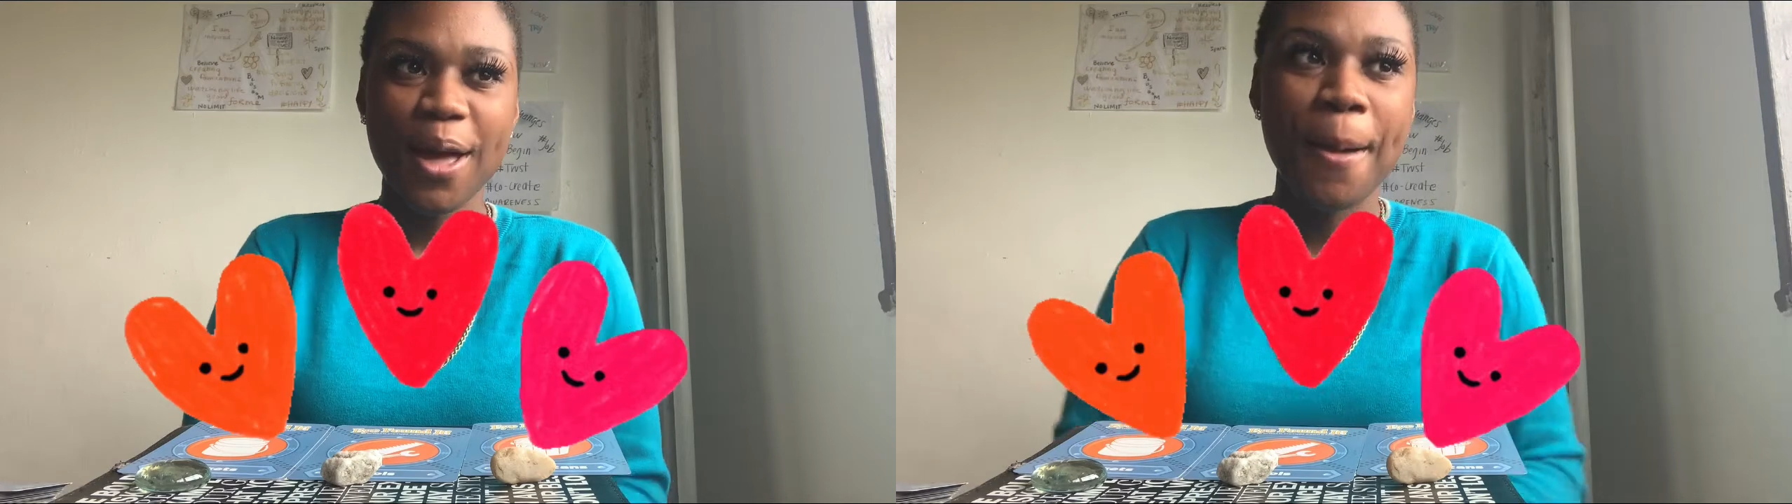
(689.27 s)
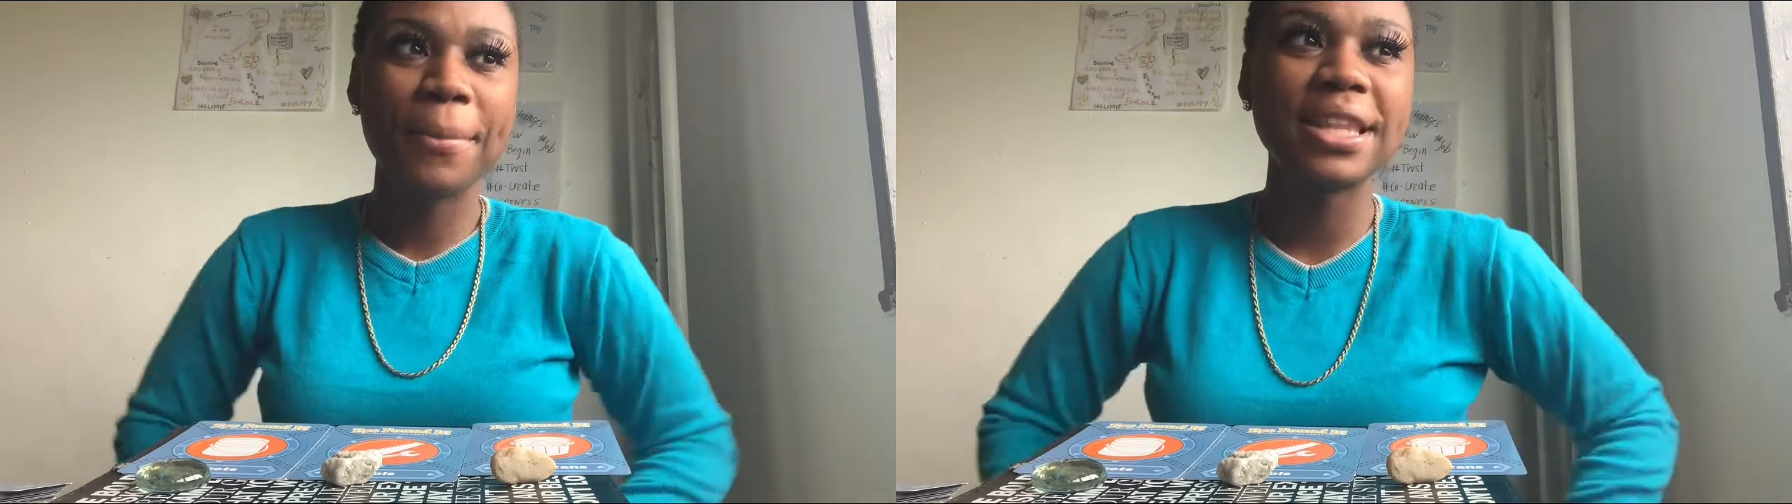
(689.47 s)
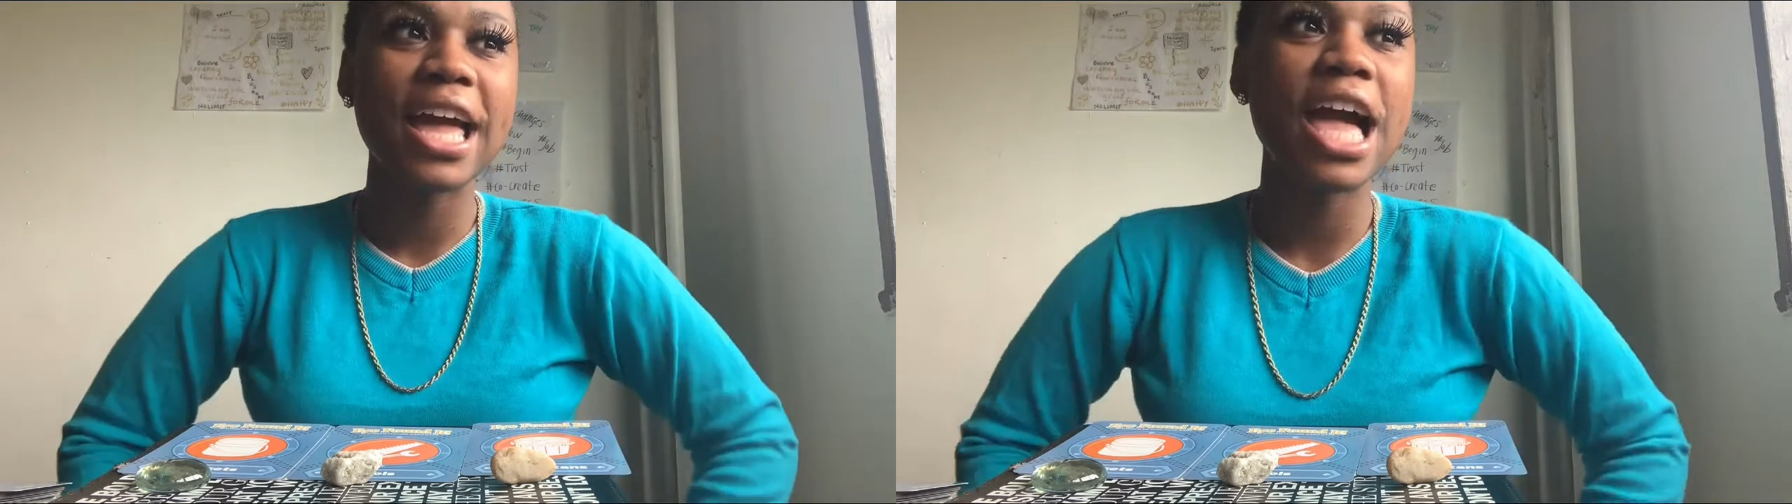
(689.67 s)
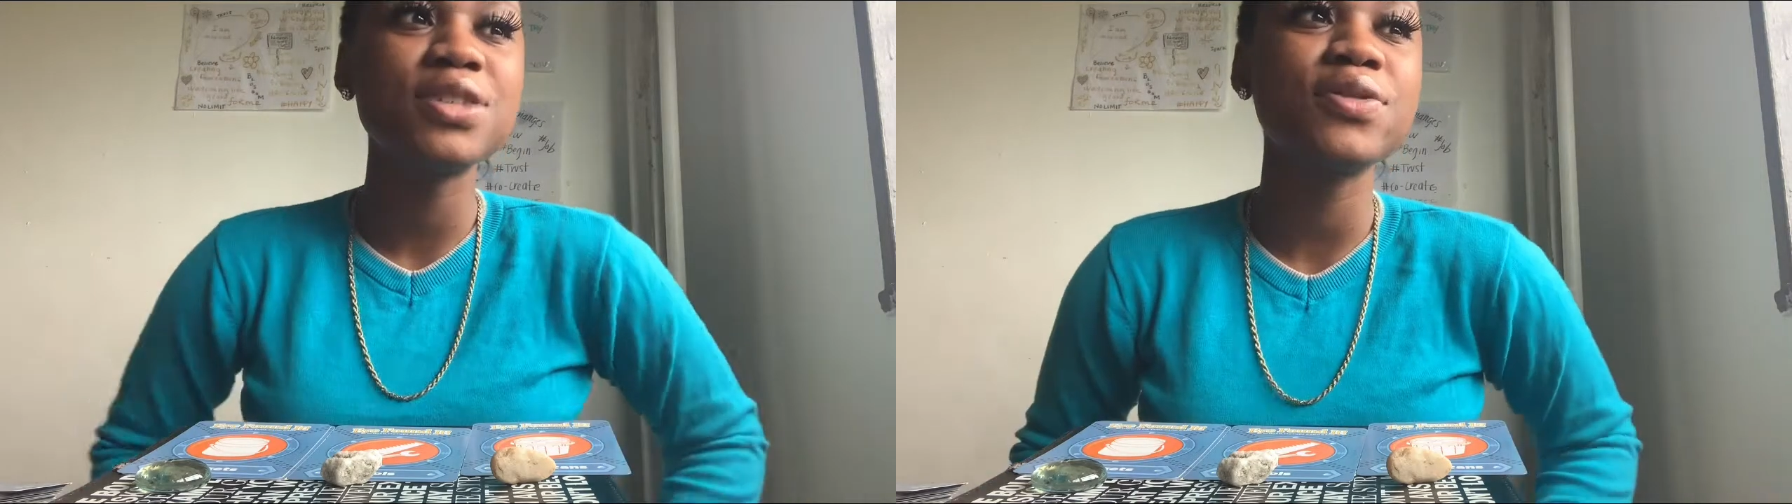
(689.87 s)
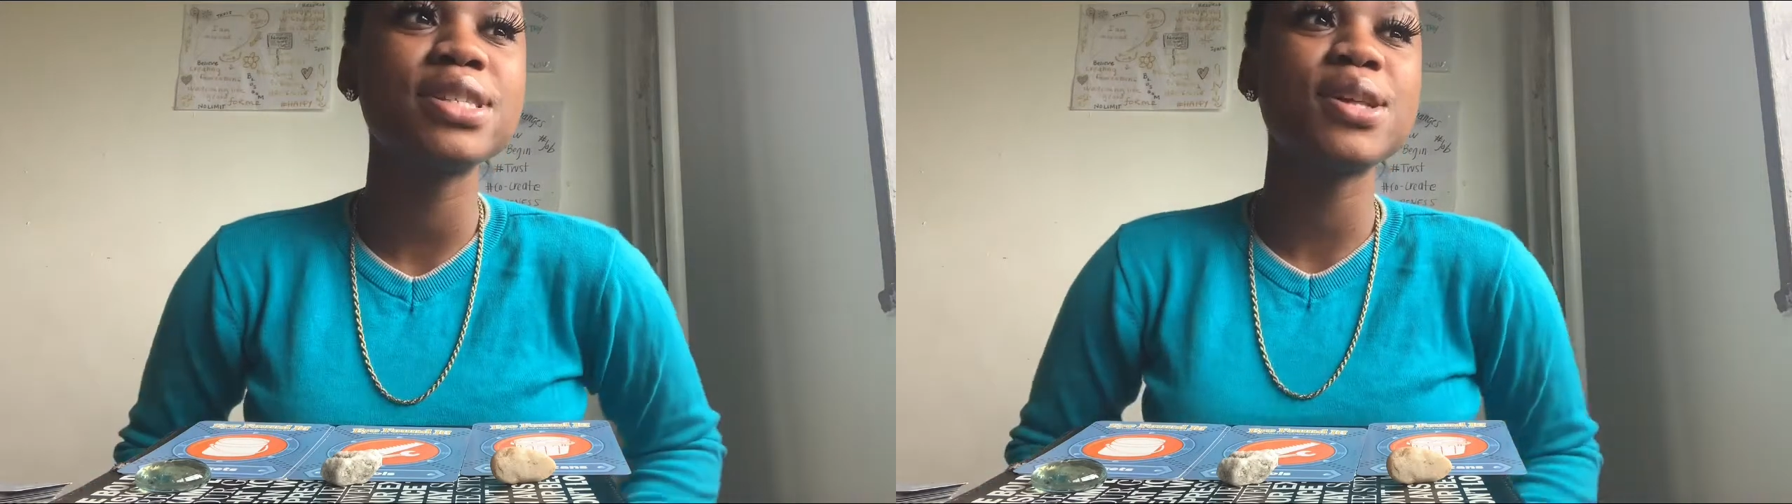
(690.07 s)
But they
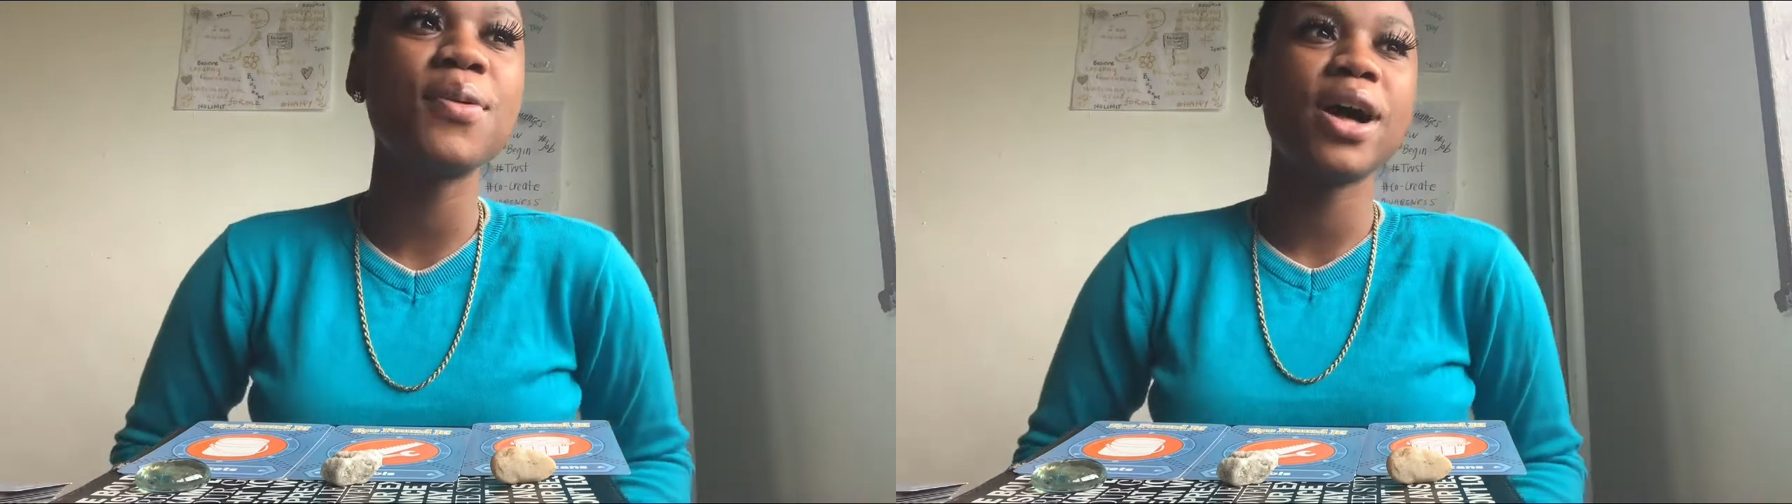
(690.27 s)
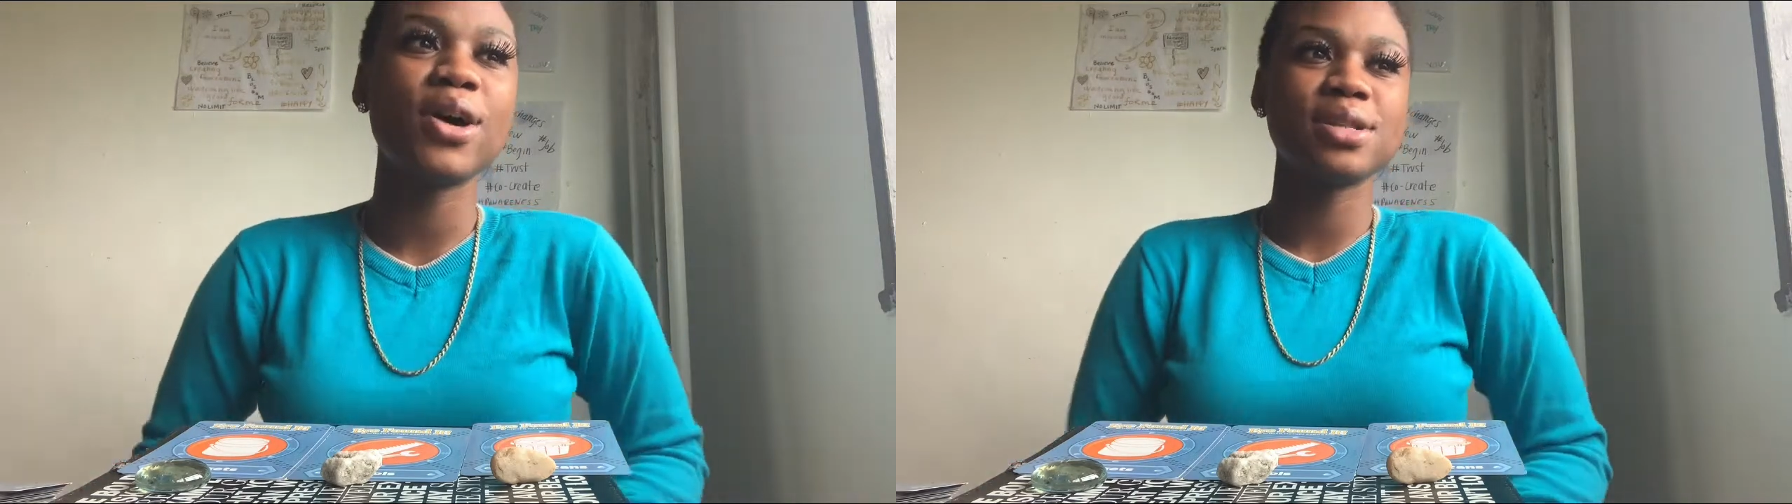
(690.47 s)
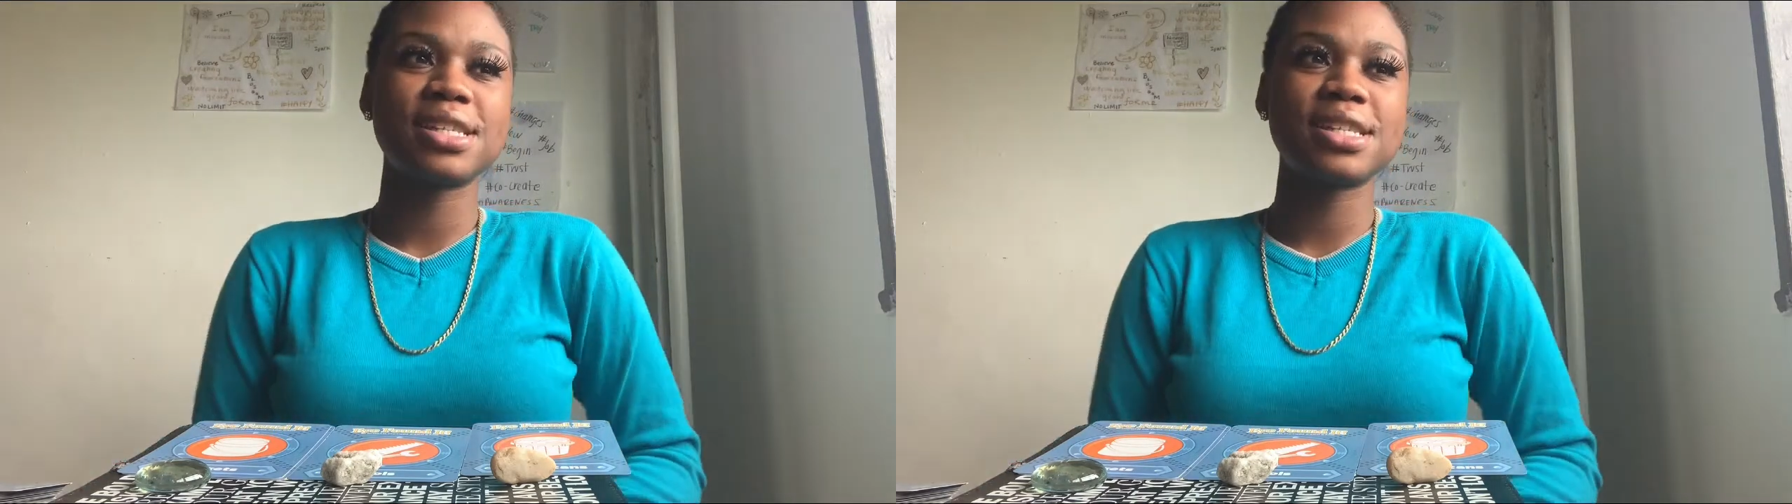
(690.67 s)
asked for someone else